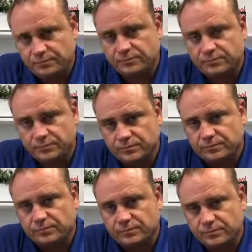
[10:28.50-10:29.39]

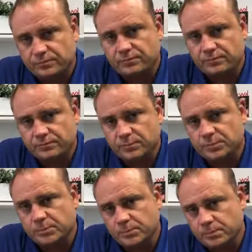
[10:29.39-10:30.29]

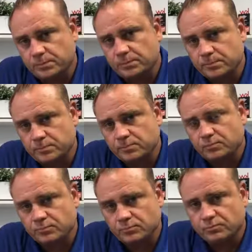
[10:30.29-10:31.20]

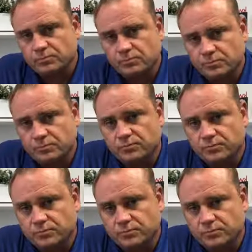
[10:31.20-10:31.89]
The person shown says nothing.